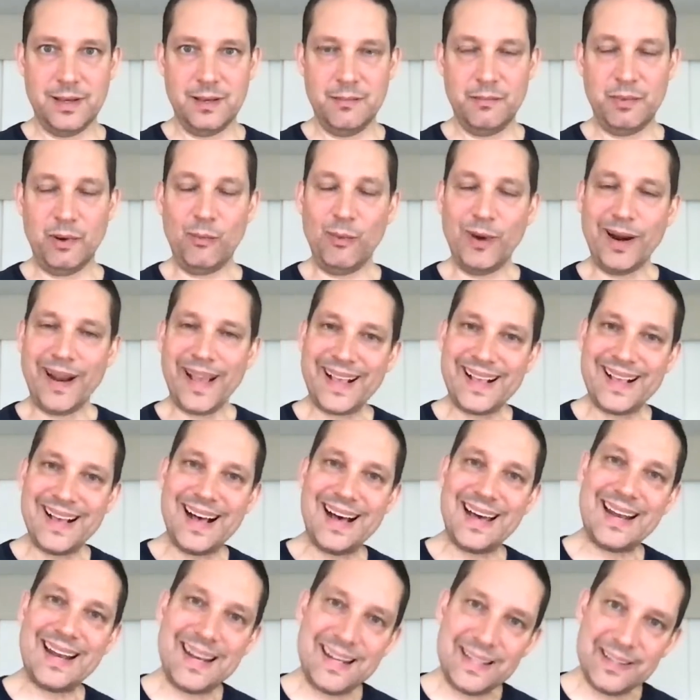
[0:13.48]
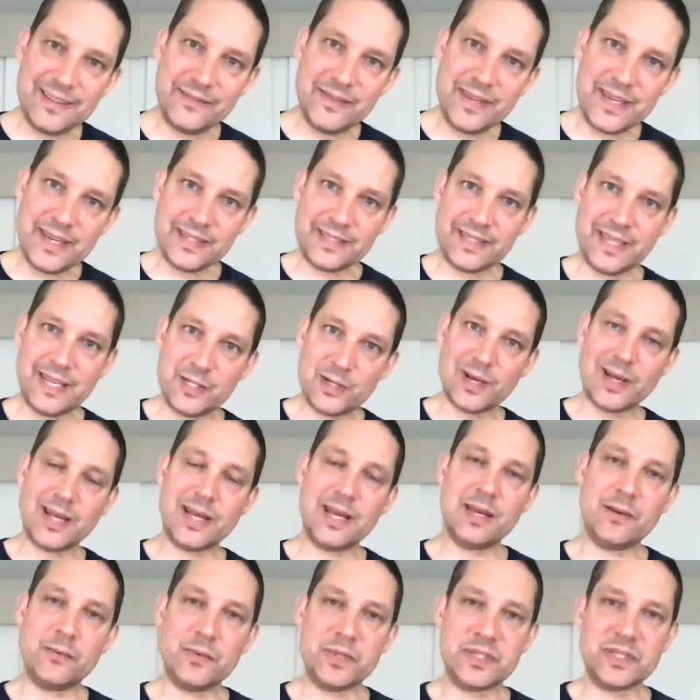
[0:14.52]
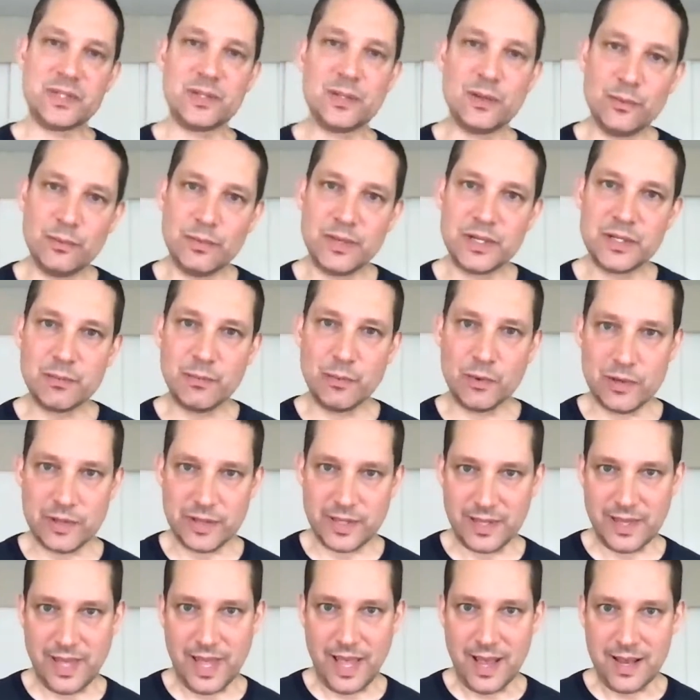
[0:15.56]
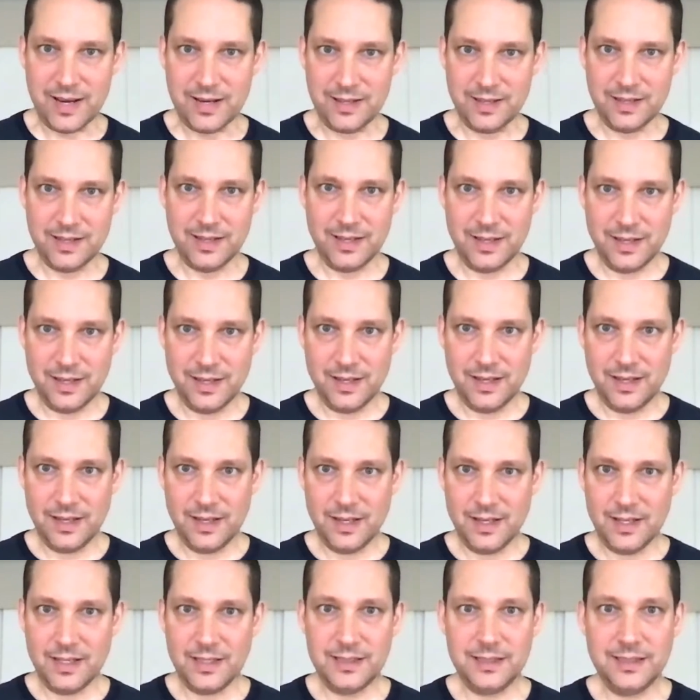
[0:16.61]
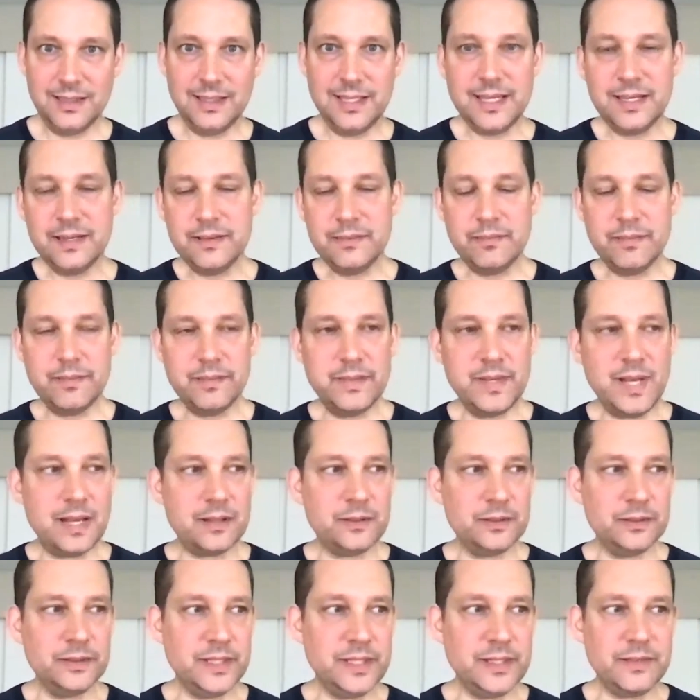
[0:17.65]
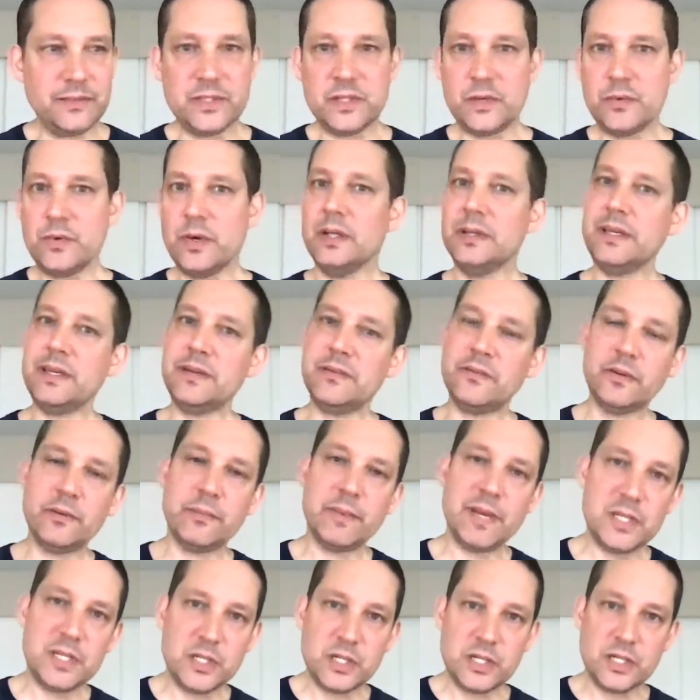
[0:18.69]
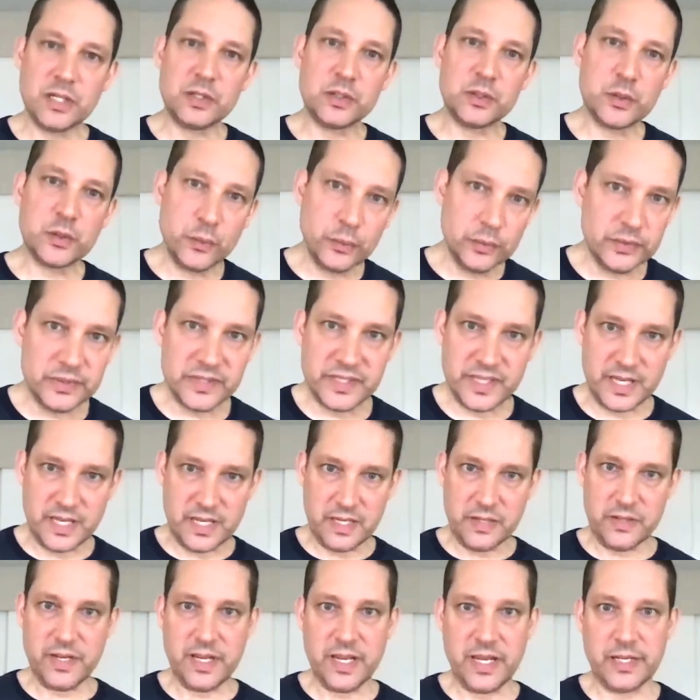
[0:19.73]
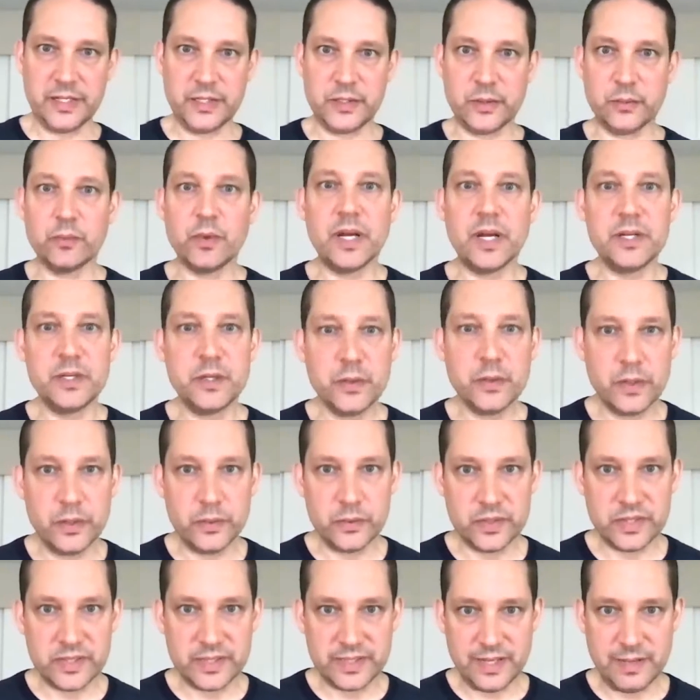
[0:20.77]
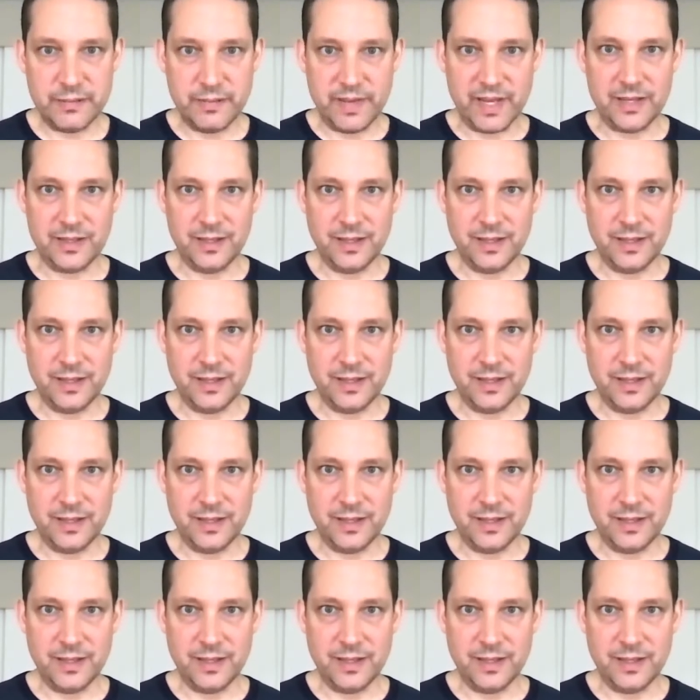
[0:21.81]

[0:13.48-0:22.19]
But what I got out of the VSA training was so much more than that. Liam not only gives you all the information and tools that you need to run your own summit,